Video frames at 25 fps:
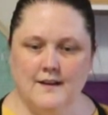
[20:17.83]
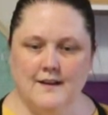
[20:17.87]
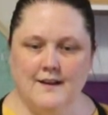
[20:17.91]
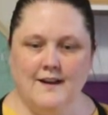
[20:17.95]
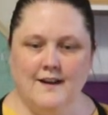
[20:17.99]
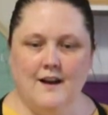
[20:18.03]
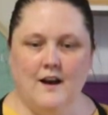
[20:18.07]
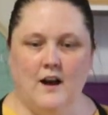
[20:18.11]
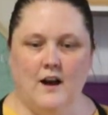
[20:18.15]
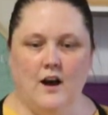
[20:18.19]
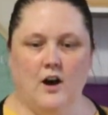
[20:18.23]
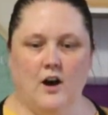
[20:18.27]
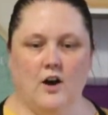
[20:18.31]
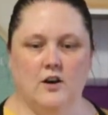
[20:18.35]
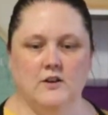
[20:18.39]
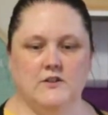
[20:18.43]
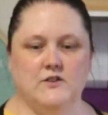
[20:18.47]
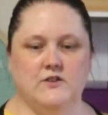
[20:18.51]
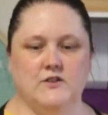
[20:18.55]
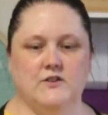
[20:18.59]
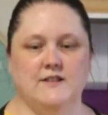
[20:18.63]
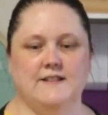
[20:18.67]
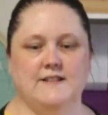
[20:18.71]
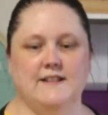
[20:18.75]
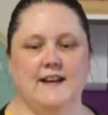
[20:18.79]
Oh,
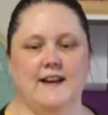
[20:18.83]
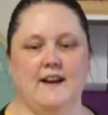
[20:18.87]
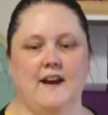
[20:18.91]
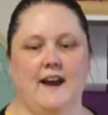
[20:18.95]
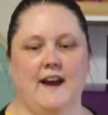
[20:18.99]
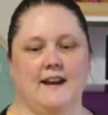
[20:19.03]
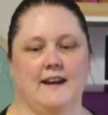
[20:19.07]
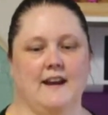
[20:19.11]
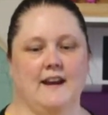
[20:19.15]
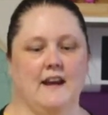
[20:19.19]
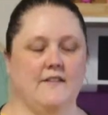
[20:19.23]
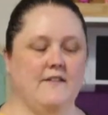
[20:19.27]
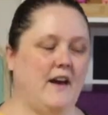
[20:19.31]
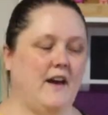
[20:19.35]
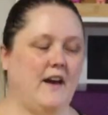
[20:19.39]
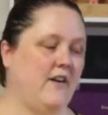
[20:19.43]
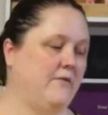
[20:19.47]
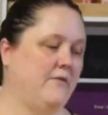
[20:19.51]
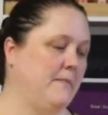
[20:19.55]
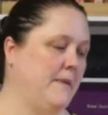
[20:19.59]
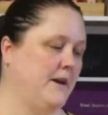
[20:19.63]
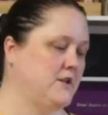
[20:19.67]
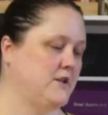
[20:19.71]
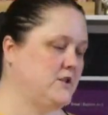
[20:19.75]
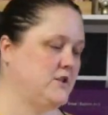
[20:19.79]
Suzette, I never have
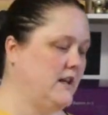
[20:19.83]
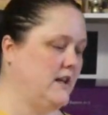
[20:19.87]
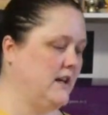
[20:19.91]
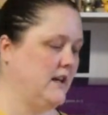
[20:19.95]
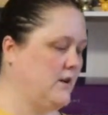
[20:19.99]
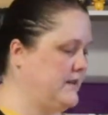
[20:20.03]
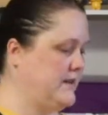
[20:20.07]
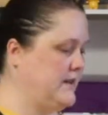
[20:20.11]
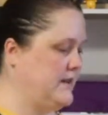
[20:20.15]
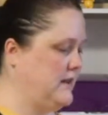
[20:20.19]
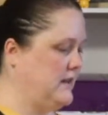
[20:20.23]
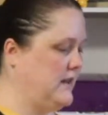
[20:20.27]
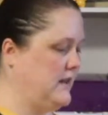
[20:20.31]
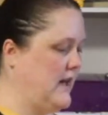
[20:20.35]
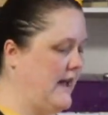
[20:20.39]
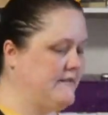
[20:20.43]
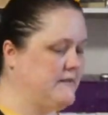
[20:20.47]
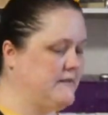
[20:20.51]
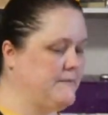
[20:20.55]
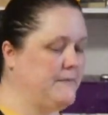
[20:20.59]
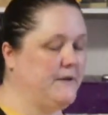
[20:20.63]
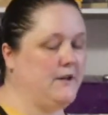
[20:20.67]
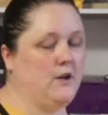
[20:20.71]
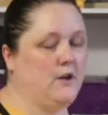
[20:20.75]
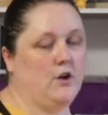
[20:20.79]
much luck with the lives,
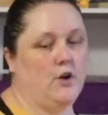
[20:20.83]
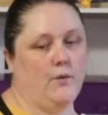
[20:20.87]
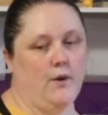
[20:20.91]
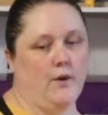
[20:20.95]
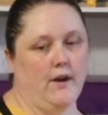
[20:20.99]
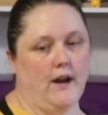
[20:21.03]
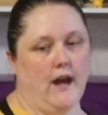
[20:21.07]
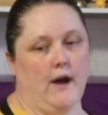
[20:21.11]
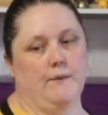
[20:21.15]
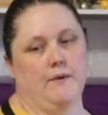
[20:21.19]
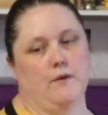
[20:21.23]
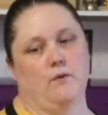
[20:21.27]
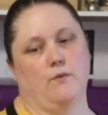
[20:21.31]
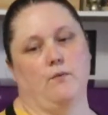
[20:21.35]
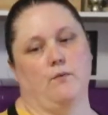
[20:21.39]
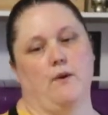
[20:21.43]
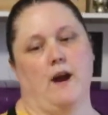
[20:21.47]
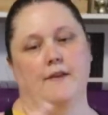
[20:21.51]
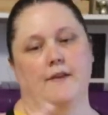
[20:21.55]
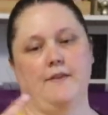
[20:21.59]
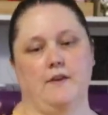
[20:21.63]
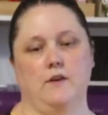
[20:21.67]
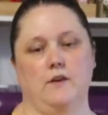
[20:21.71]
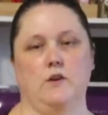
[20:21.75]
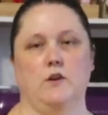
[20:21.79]
but you know what? I would rather
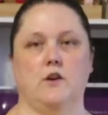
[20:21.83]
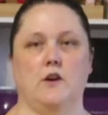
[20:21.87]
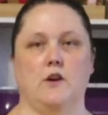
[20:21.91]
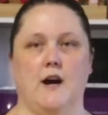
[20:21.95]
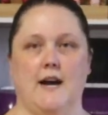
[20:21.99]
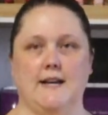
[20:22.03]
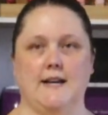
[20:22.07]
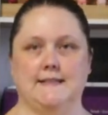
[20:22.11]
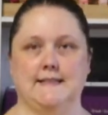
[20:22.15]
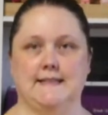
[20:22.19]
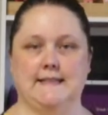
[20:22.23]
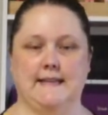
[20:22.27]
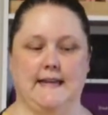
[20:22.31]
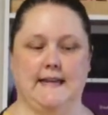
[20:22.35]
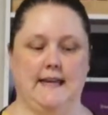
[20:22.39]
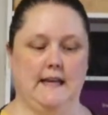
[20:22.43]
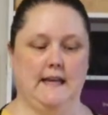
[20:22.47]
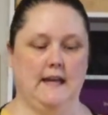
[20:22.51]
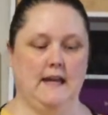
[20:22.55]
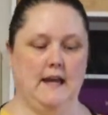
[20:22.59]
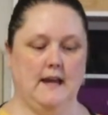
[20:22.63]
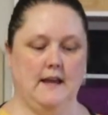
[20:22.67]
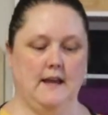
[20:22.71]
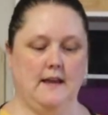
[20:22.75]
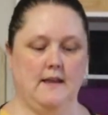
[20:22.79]
you guys see
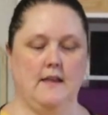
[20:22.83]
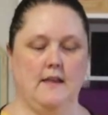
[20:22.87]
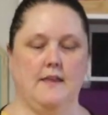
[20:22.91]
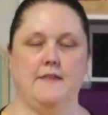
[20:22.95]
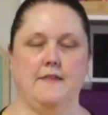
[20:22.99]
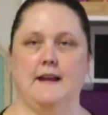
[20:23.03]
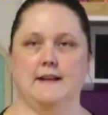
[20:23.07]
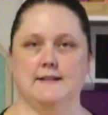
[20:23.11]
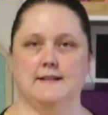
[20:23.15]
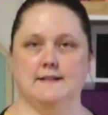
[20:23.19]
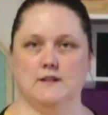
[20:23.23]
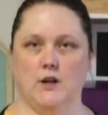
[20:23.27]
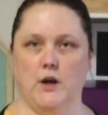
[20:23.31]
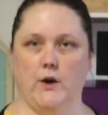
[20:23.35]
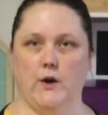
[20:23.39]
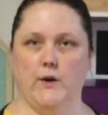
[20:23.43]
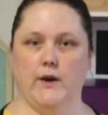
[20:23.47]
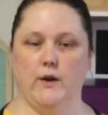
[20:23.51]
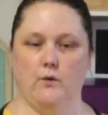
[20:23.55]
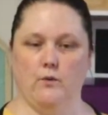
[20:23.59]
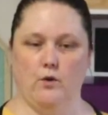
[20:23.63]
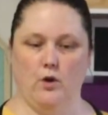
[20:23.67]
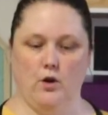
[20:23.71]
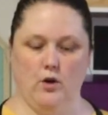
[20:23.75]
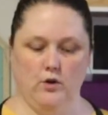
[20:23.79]
things going
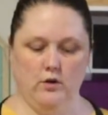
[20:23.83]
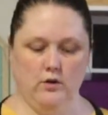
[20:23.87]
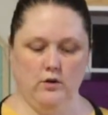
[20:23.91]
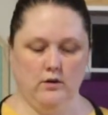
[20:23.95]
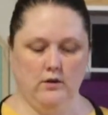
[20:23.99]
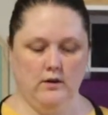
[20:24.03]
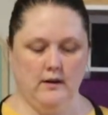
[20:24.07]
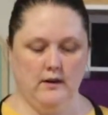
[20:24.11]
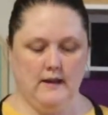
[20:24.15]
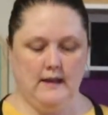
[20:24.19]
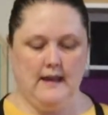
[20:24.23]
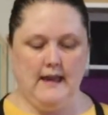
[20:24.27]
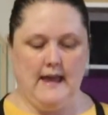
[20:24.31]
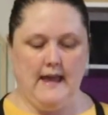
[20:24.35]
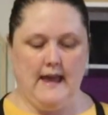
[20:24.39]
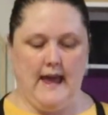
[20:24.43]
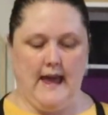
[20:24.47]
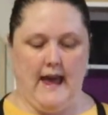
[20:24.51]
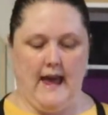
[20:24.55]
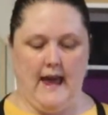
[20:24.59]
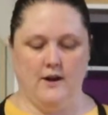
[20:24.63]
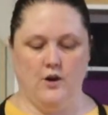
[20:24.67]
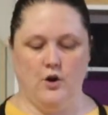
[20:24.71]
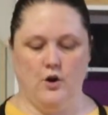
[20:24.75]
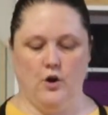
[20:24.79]
wrong
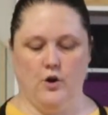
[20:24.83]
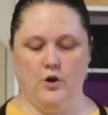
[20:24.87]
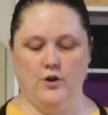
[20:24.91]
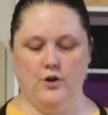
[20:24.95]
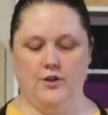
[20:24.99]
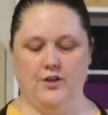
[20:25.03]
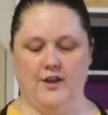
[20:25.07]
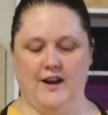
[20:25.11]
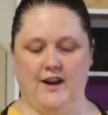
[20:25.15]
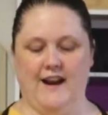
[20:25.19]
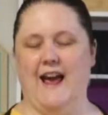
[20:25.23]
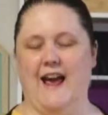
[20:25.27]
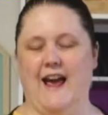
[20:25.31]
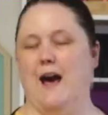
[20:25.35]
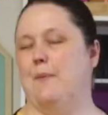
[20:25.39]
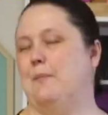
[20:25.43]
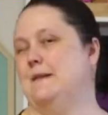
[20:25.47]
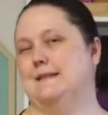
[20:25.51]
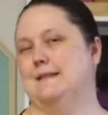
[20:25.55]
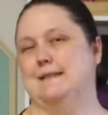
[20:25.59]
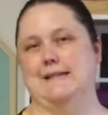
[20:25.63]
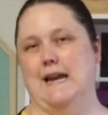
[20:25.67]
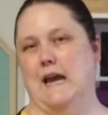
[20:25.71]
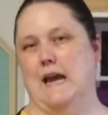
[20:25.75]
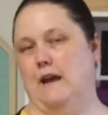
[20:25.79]
and know that it happens
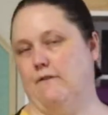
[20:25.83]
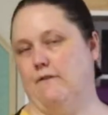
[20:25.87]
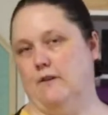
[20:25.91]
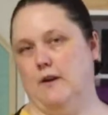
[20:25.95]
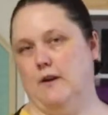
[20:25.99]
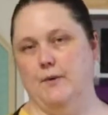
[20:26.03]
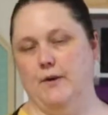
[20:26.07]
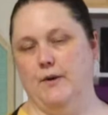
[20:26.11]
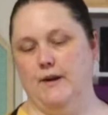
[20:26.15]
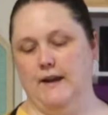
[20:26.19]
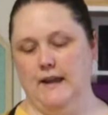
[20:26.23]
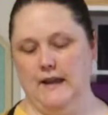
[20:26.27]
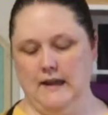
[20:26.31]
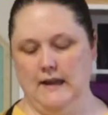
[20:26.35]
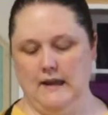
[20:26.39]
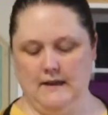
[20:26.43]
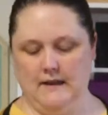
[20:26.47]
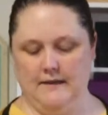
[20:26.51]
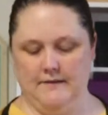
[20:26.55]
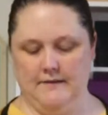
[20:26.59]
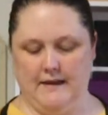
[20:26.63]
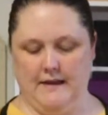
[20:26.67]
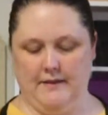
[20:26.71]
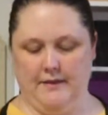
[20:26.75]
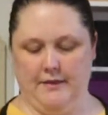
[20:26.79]
to everybody
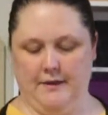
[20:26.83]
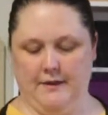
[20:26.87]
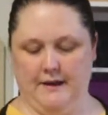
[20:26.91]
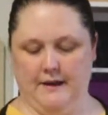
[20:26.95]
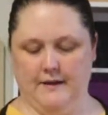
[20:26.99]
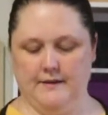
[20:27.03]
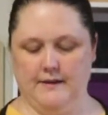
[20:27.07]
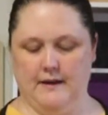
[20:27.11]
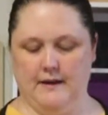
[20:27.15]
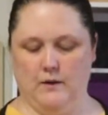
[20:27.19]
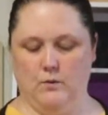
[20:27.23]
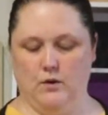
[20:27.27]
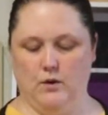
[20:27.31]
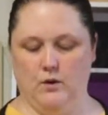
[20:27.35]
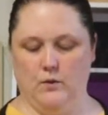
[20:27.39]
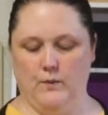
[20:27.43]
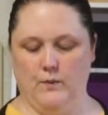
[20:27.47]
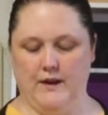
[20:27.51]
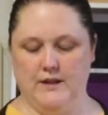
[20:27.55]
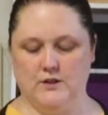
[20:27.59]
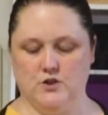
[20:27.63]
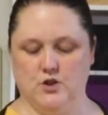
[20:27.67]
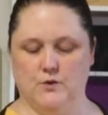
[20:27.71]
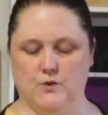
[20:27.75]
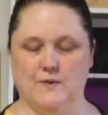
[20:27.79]
than think that what we
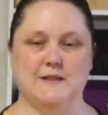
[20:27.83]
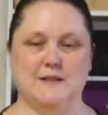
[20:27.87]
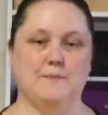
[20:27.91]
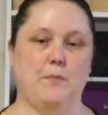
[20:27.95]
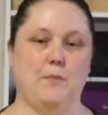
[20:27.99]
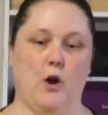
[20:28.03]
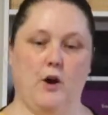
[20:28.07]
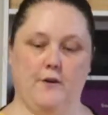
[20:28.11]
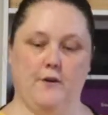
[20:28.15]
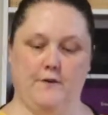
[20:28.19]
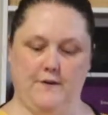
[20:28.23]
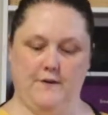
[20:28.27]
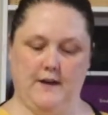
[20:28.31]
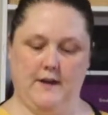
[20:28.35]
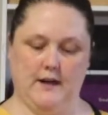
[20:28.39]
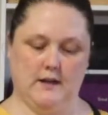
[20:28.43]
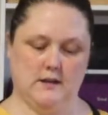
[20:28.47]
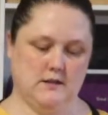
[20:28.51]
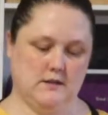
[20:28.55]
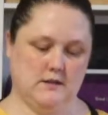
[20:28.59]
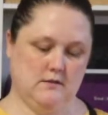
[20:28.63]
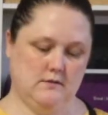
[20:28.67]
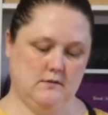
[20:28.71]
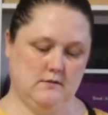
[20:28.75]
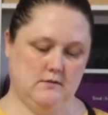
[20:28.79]
do is
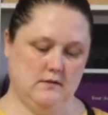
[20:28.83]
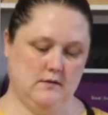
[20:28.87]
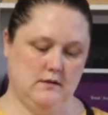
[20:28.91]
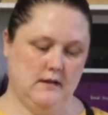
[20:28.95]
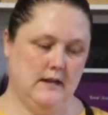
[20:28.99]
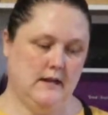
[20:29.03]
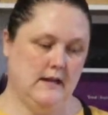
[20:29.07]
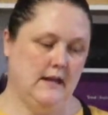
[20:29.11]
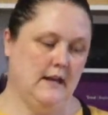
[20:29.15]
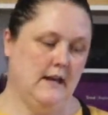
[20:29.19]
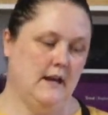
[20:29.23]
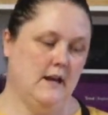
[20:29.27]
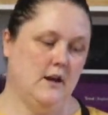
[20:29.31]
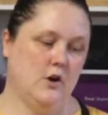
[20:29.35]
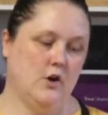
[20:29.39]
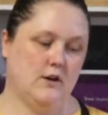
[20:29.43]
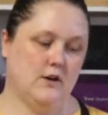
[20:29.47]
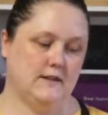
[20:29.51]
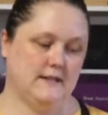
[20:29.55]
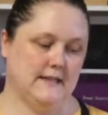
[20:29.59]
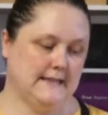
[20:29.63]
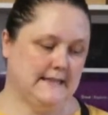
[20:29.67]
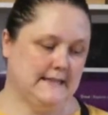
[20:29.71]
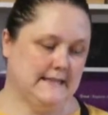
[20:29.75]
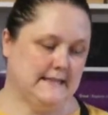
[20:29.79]
perfect. Because
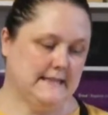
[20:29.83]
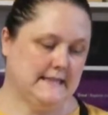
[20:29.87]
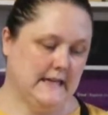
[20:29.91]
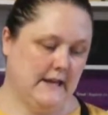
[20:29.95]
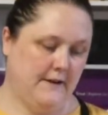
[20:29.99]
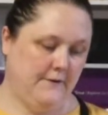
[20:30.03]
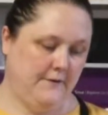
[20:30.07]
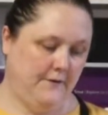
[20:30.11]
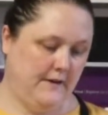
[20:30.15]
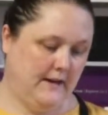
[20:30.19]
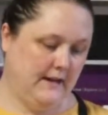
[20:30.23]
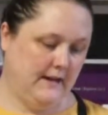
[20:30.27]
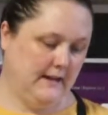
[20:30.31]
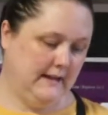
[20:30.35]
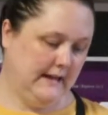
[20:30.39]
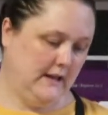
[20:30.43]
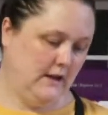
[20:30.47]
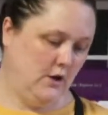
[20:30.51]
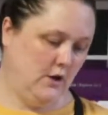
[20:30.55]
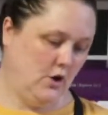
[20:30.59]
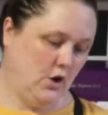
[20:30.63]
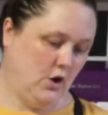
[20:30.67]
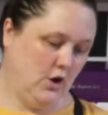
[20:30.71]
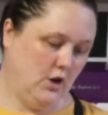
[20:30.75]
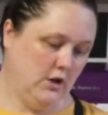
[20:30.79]
it's definitely
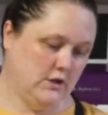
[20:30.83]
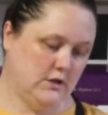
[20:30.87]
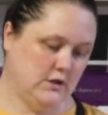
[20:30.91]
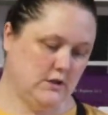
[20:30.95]
not.